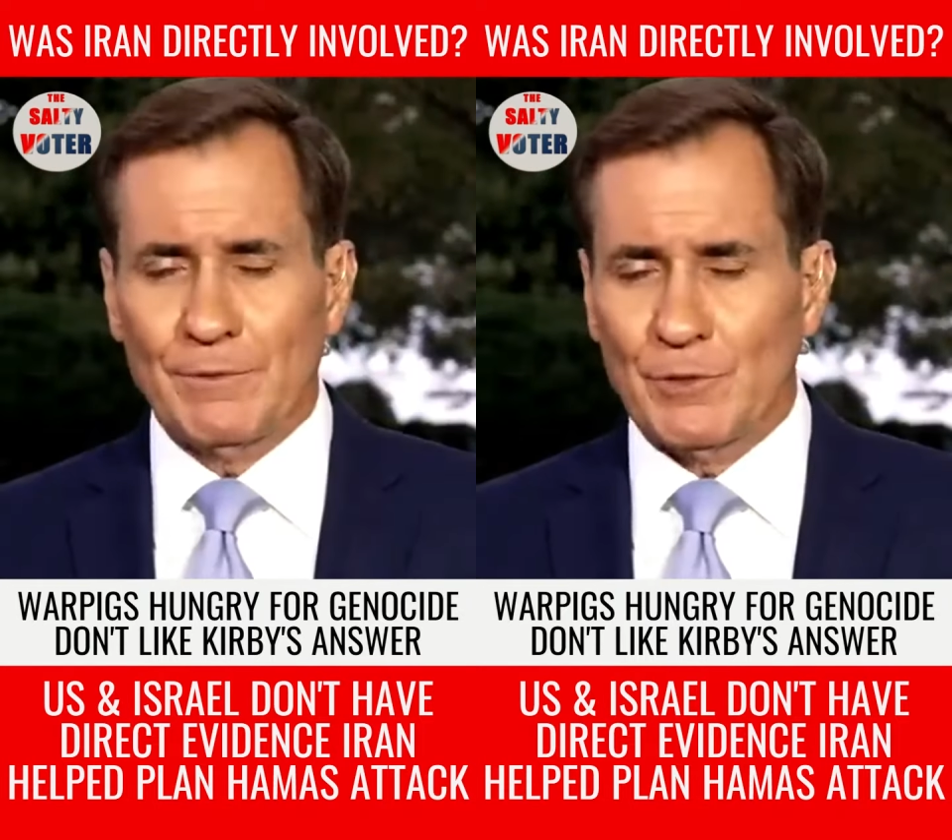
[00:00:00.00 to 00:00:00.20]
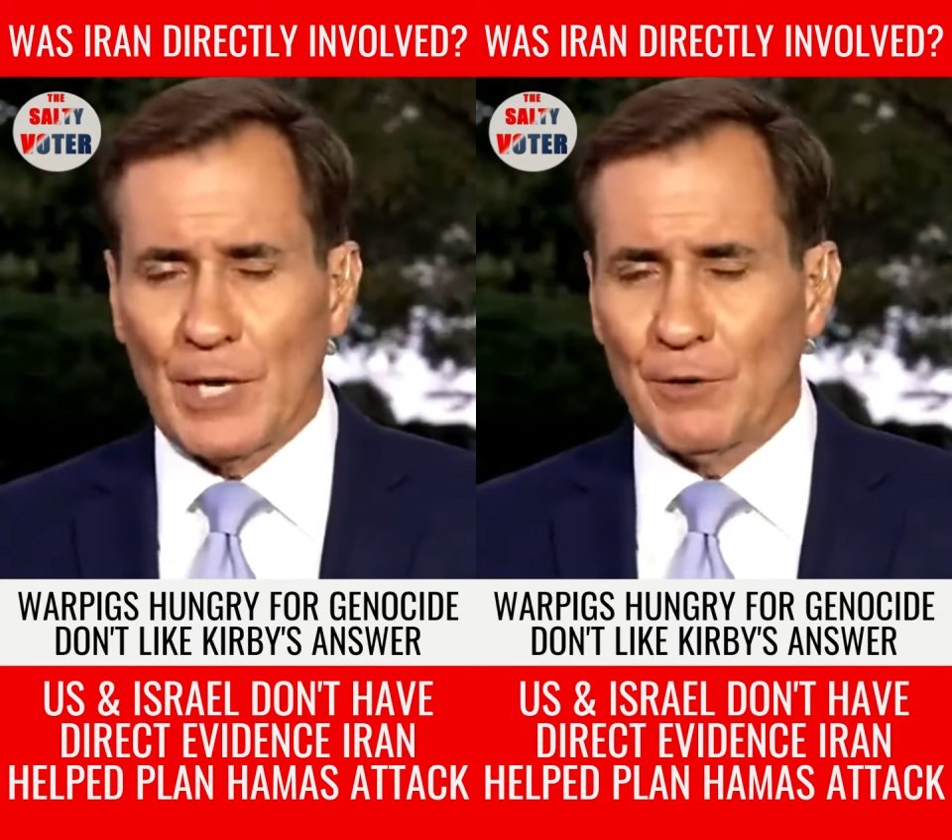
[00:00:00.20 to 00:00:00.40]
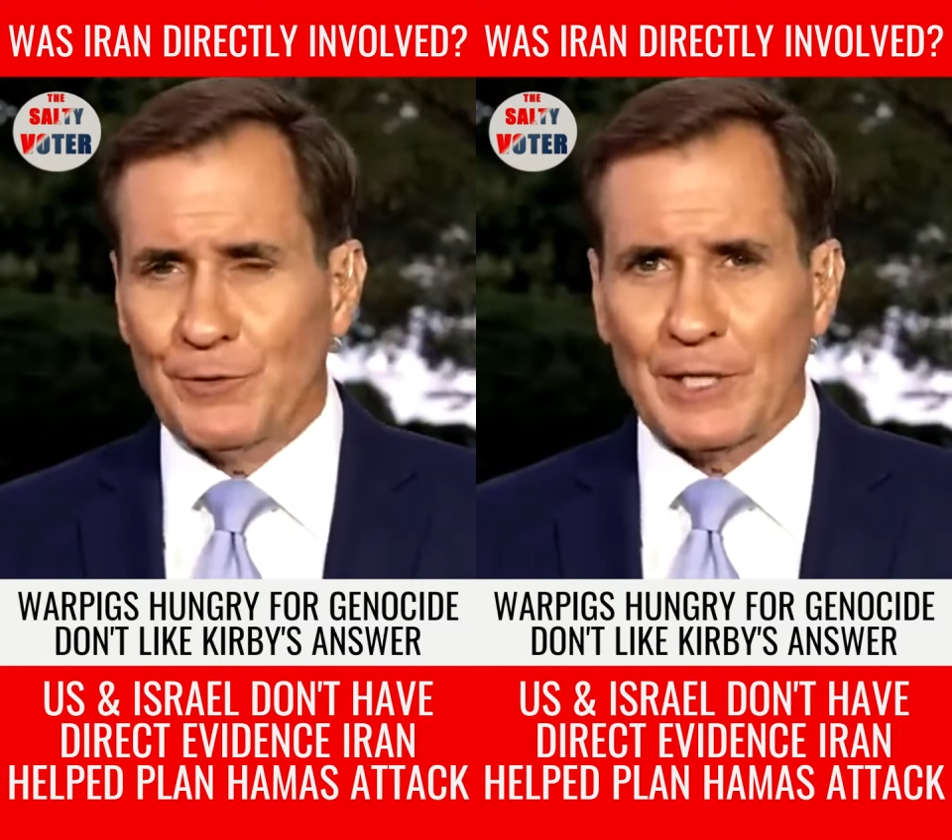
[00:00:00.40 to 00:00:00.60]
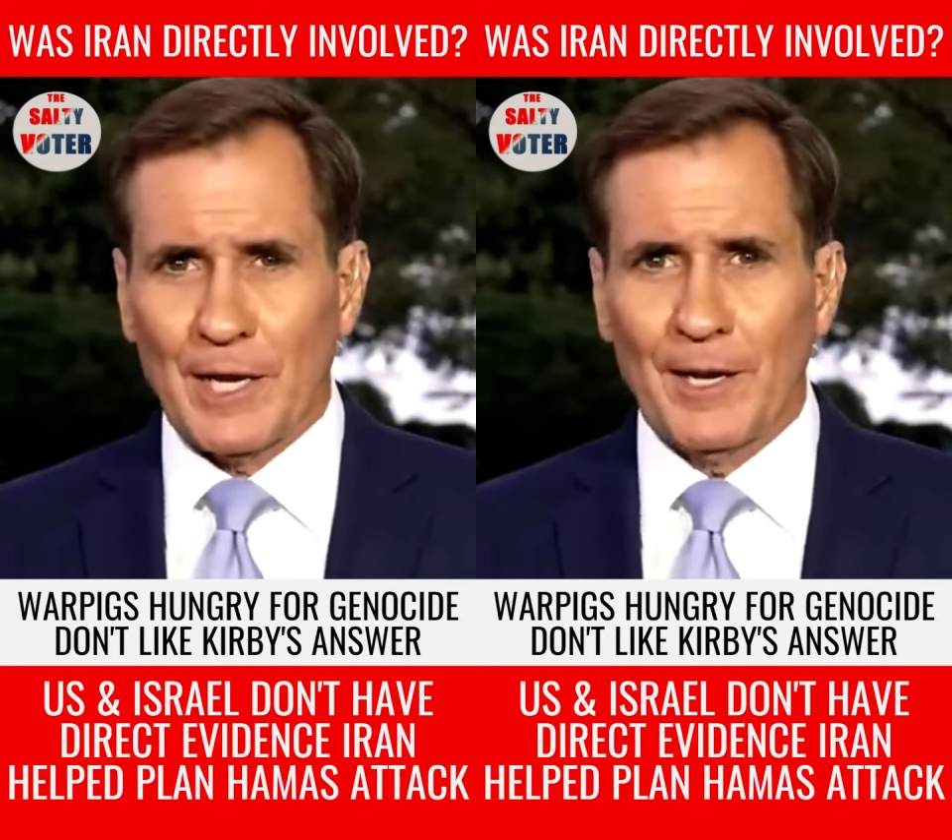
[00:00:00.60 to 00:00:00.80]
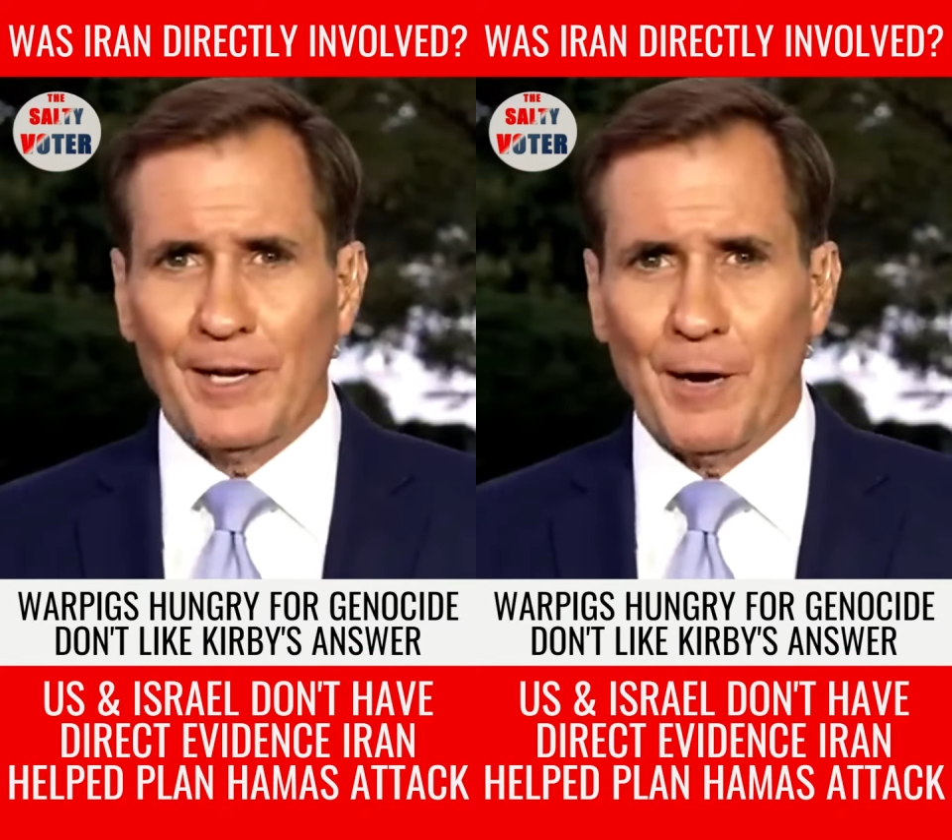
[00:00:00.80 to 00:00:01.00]
and I don't
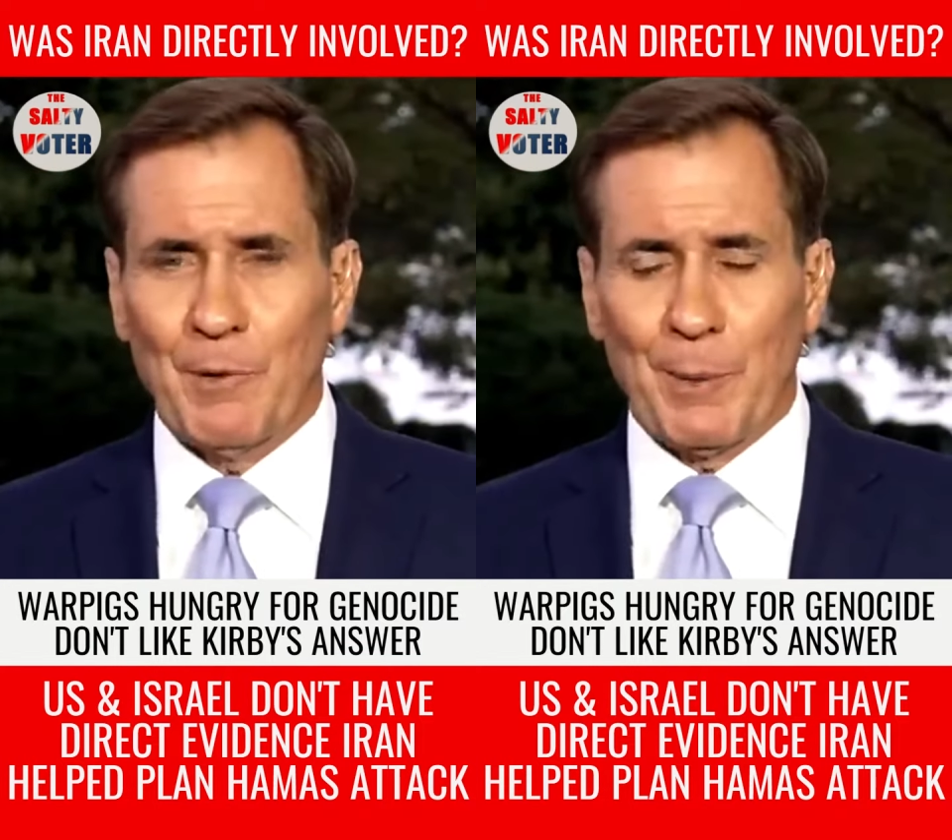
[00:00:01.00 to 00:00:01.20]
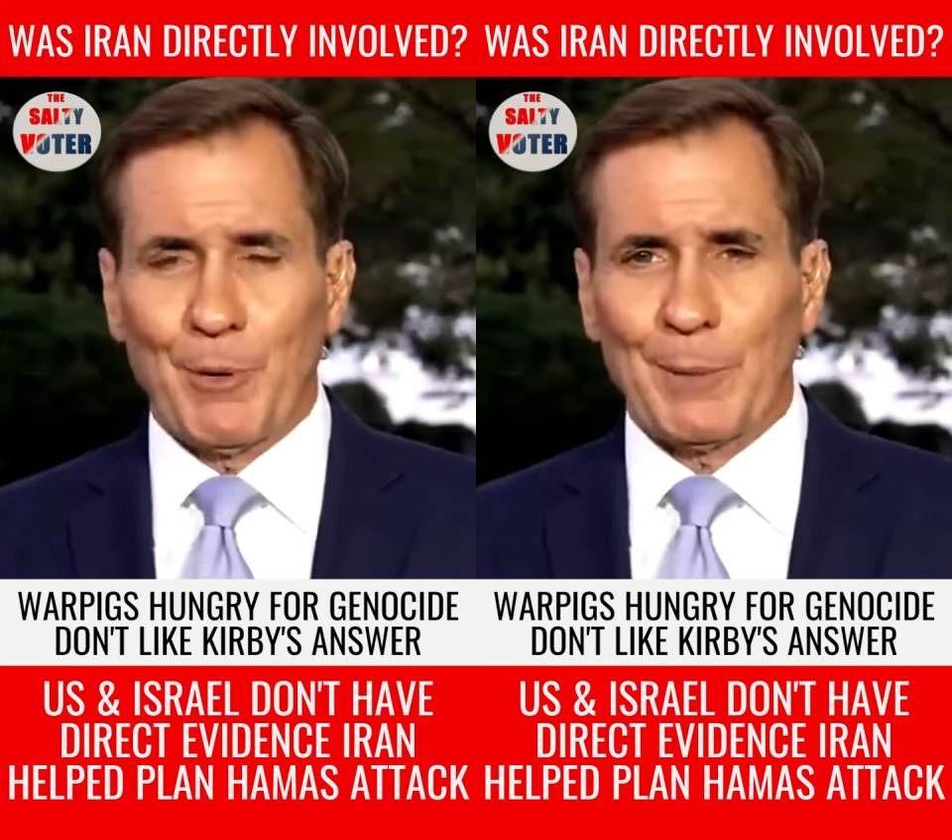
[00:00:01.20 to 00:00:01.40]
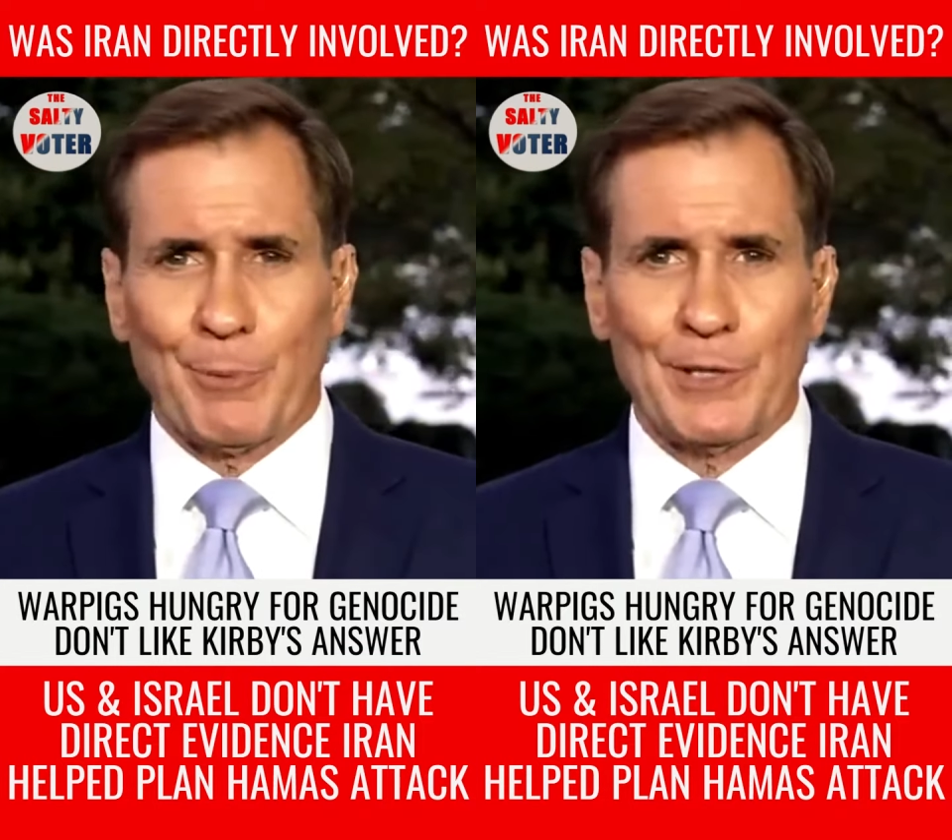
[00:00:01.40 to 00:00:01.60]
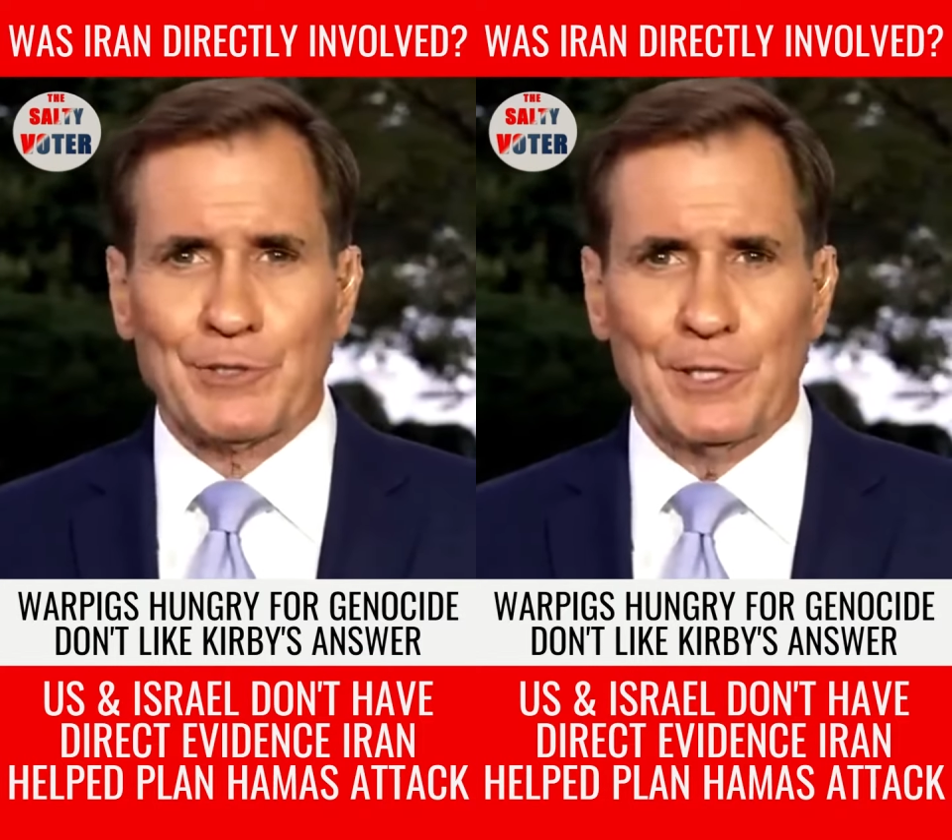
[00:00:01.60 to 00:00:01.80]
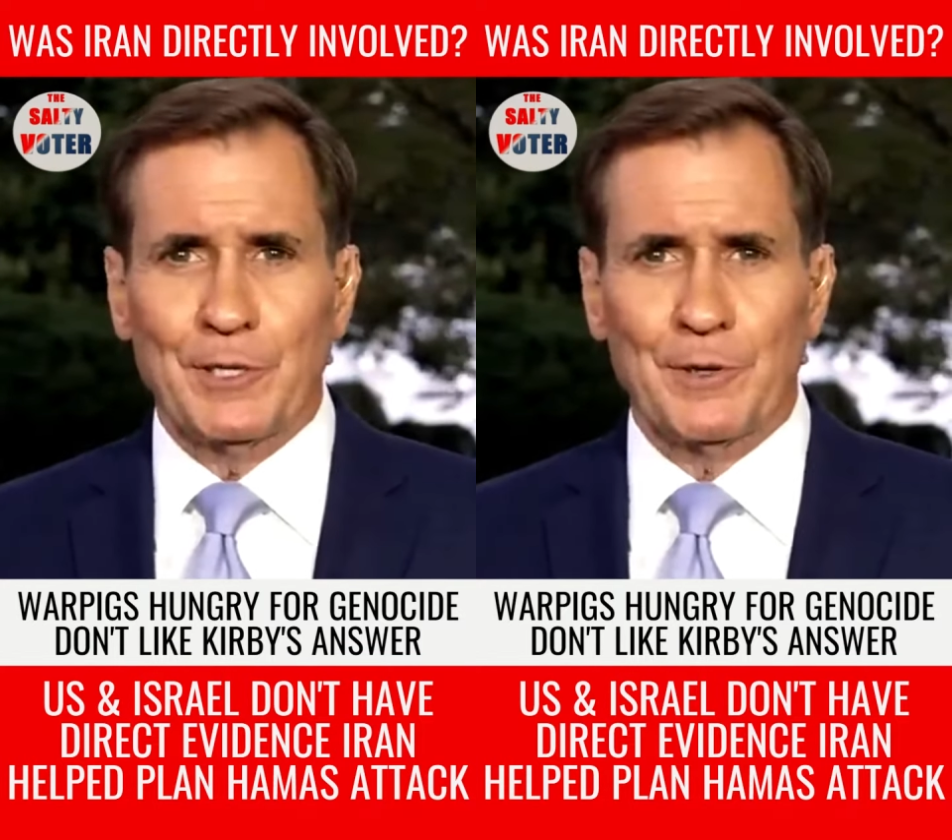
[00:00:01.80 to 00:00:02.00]
think I want to break
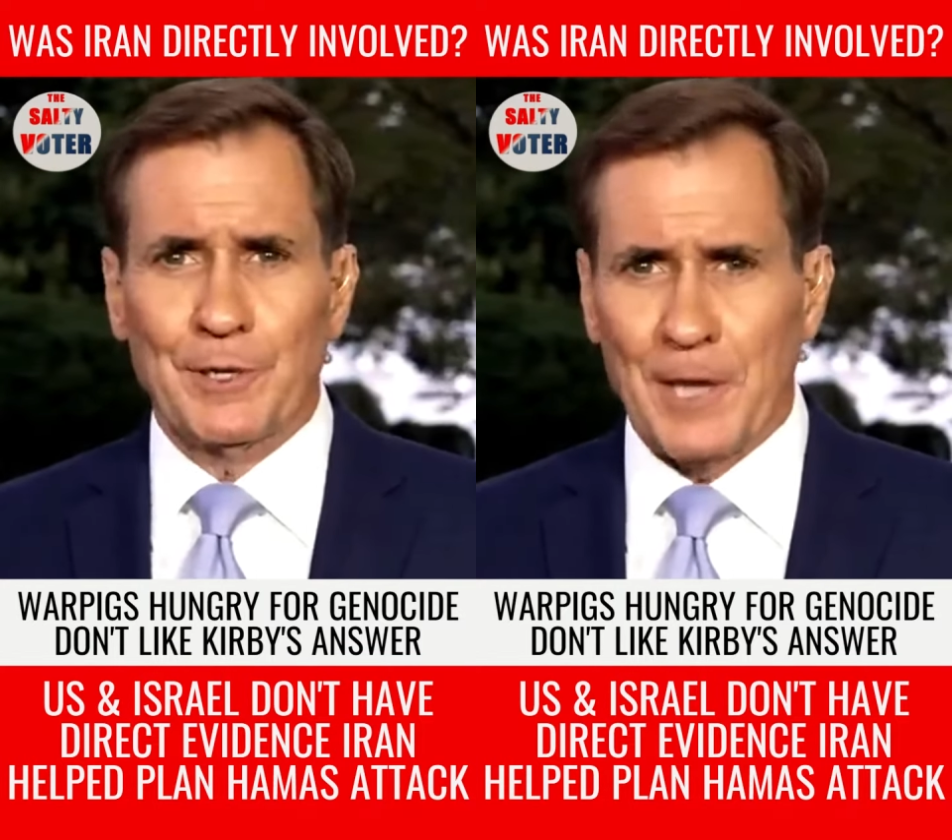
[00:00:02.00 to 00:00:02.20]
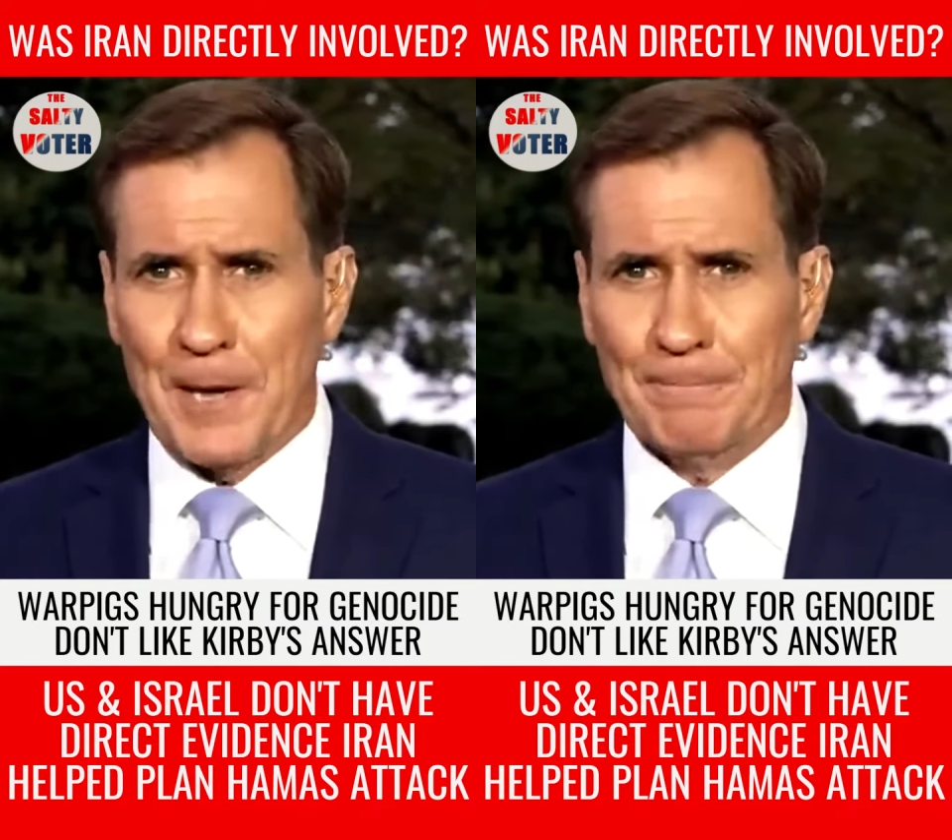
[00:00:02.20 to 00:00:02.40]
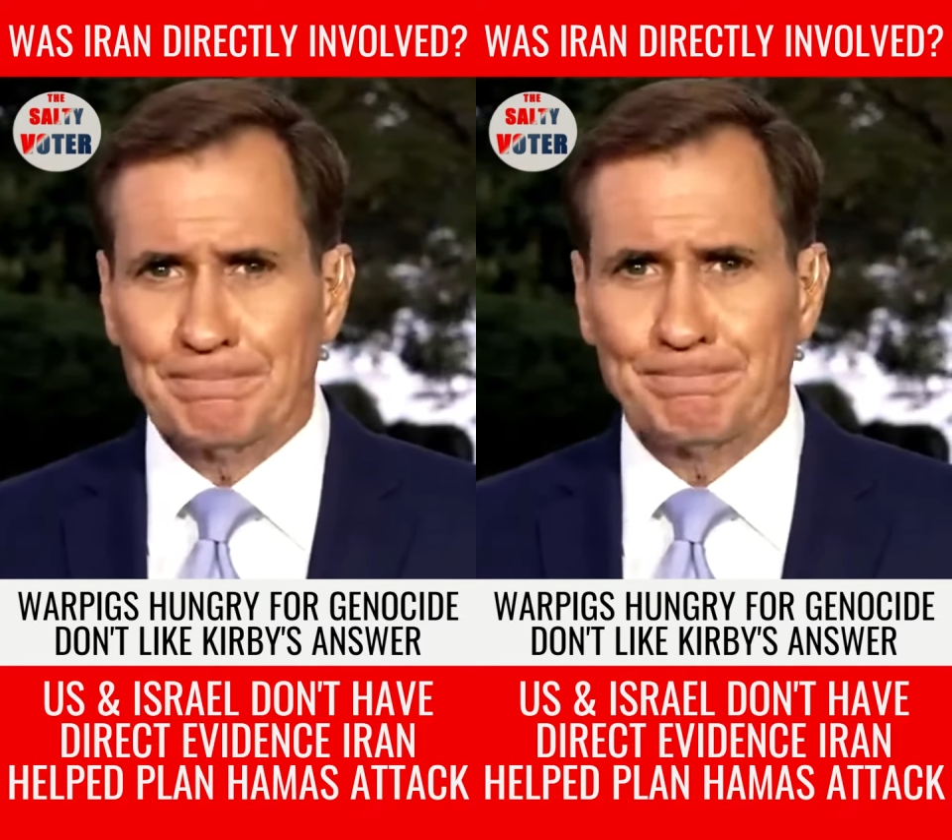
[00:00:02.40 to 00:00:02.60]
precedent here today.